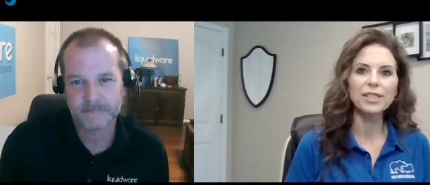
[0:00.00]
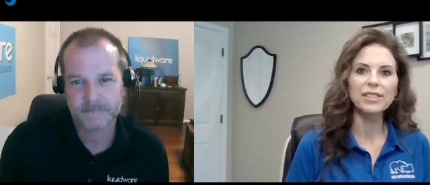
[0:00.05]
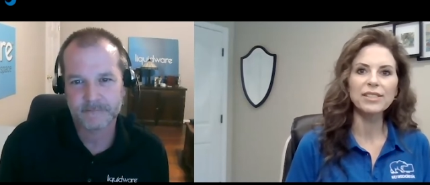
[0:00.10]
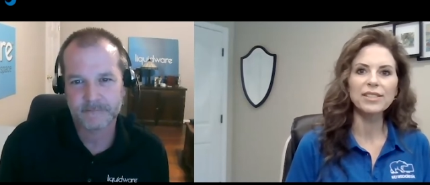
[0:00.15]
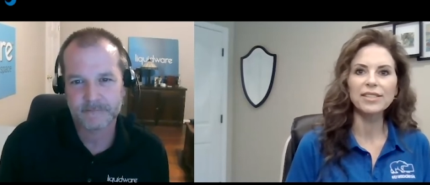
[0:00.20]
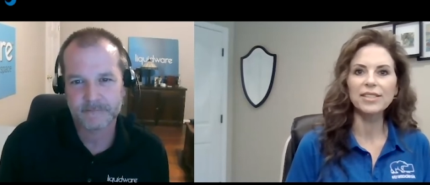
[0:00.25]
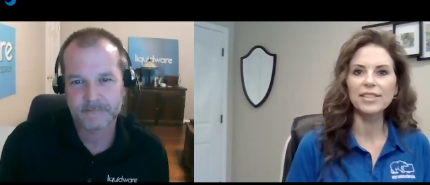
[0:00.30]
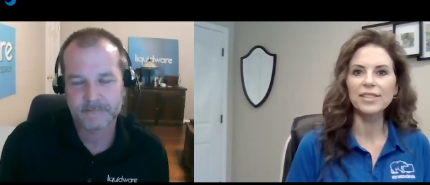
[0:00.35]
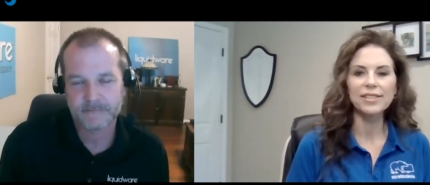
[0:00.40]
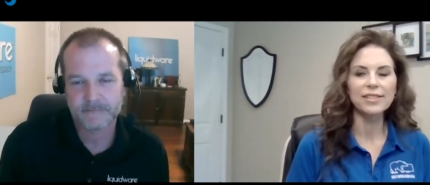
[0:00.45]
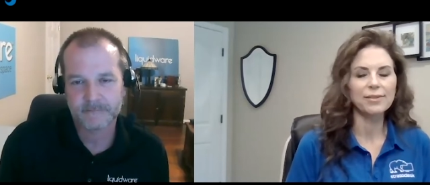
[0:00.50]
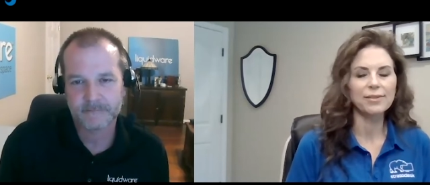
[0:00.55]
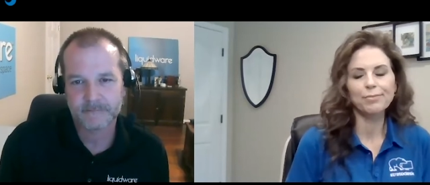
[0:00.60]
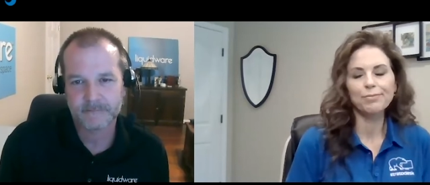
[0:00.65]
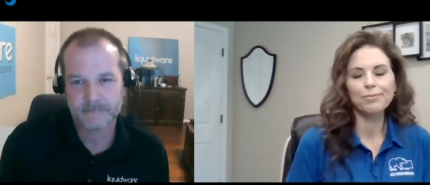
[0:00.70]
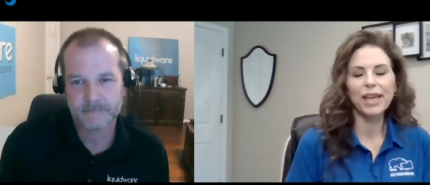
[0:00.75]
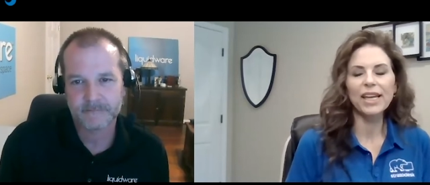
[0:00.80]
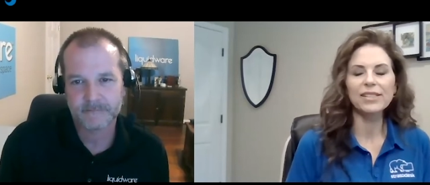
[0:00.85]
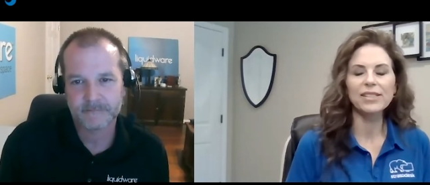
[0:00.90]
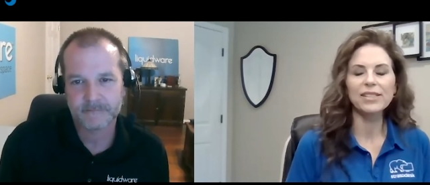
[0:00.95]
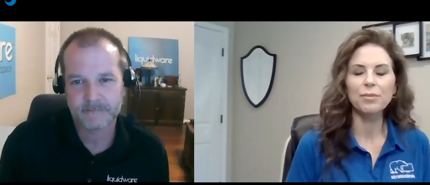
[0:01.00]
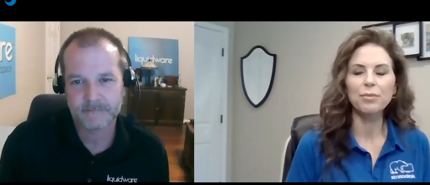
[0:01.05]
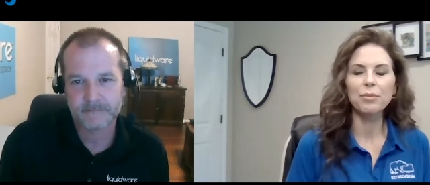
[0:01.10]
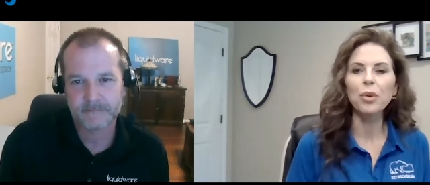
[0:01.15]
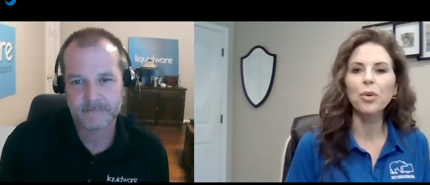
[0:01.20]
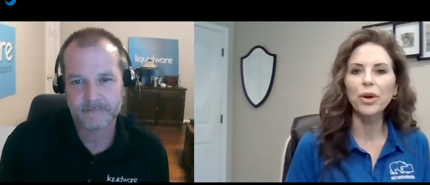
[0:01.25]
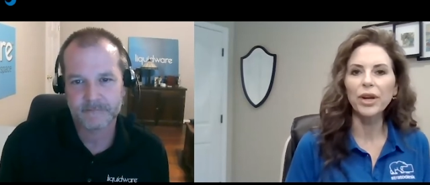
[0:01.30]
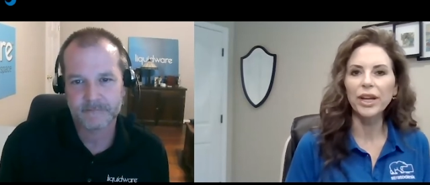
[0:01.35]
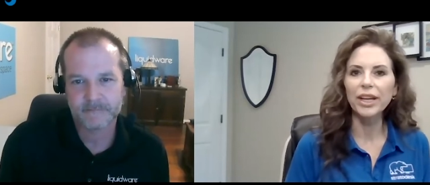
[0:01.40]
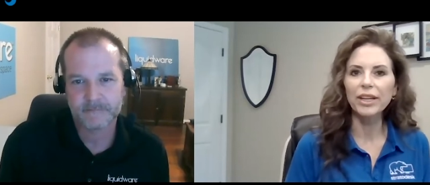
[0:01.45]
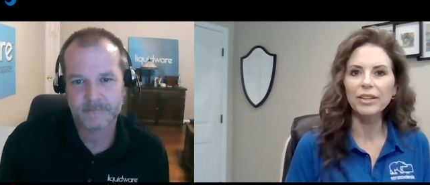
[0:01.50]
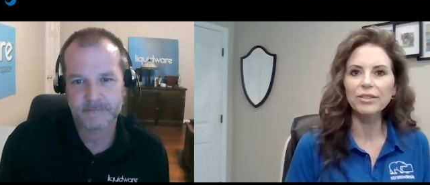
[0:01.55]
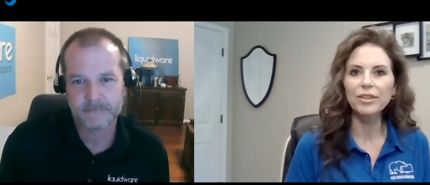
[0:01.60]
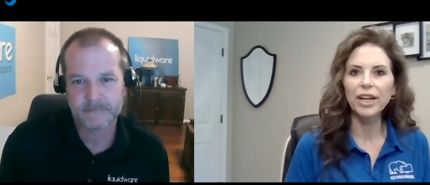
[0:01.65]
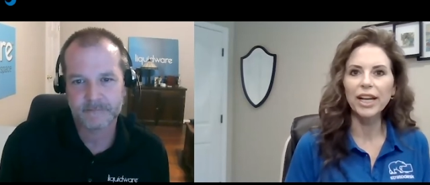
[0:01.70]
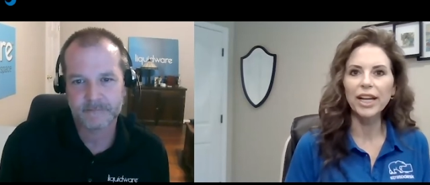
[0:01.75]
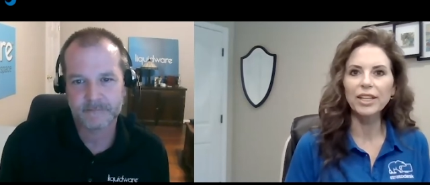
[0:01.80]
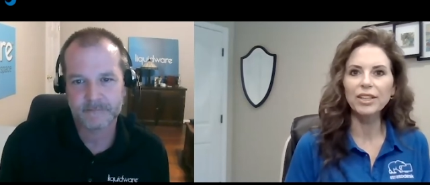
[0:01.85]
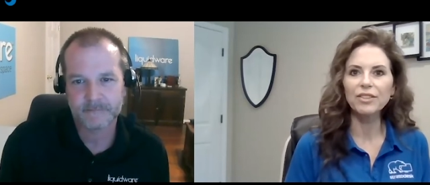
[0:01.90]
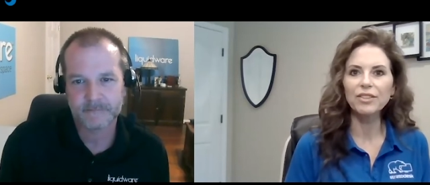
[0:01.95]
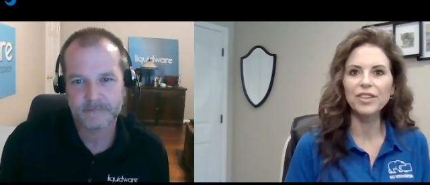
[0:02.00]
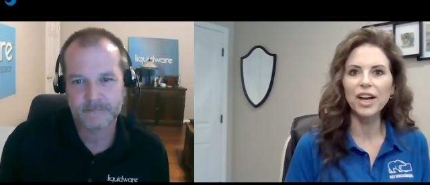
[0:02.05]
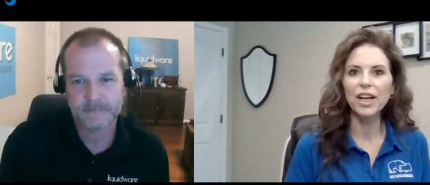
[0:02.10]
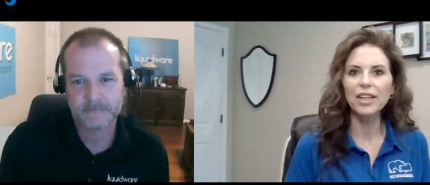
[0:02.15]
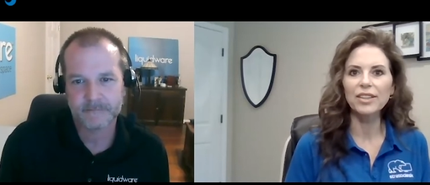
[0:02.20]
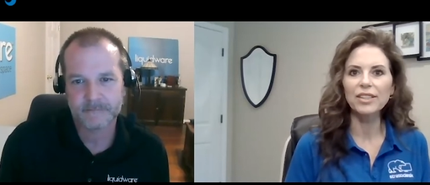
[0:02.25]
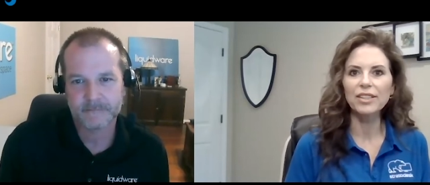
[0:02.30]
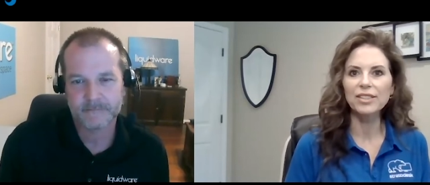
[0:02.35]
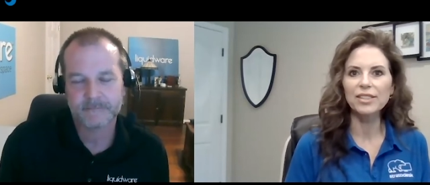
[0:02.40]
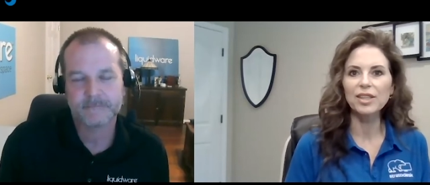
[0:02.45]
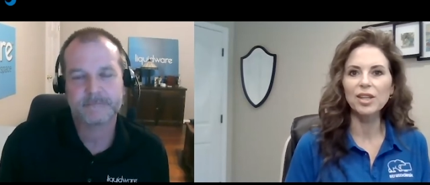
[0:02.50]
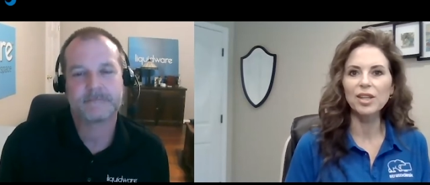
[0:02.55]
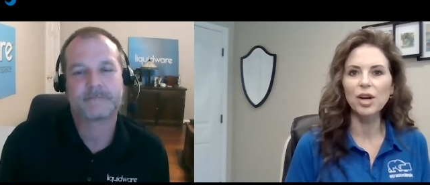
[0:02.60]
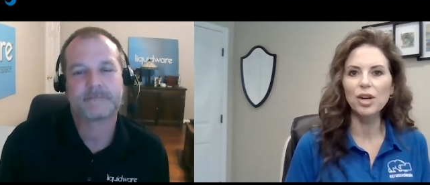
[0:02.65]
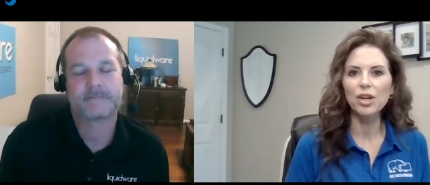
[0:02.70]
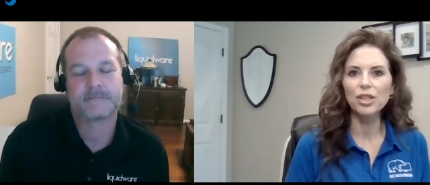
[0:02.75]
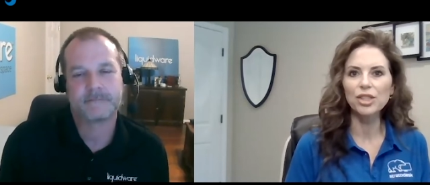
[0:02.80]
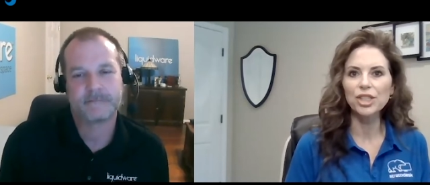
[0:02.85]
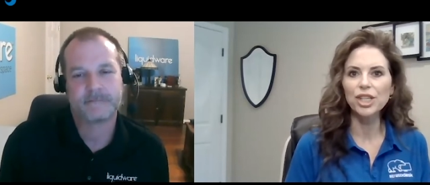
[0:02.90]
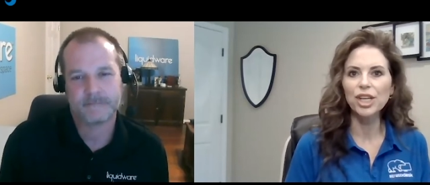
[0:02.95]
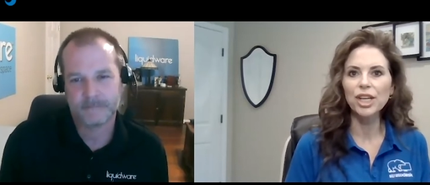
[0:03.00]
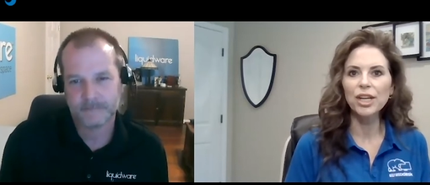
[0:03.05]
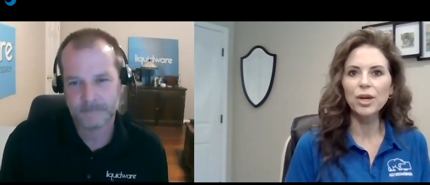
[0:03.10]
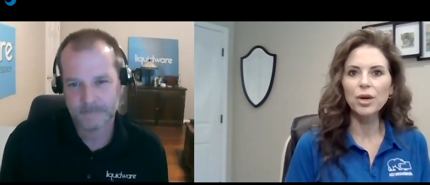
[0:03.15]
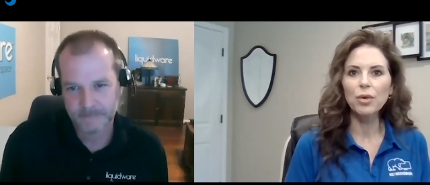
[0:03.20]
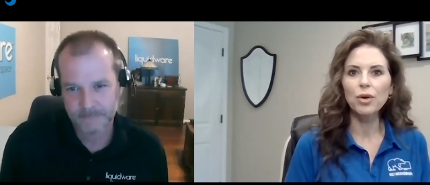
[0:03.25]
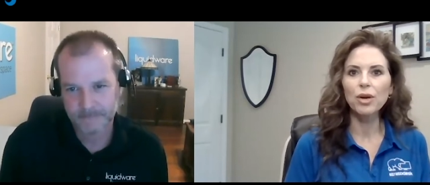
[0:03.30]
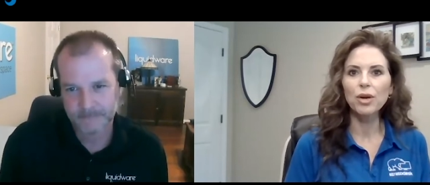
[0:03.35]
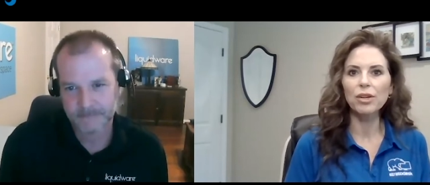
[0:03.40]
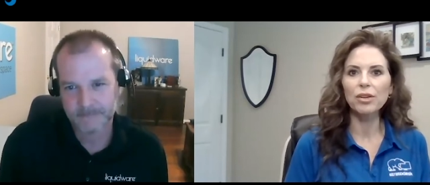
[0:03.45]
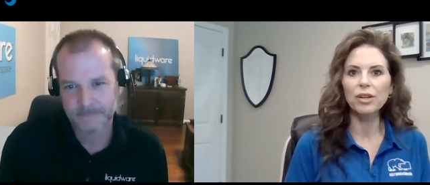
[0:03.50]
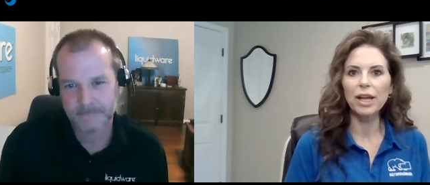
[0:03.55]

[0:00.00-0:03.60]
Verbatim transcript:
Speaker 1: is case in point, right? You've got this large oil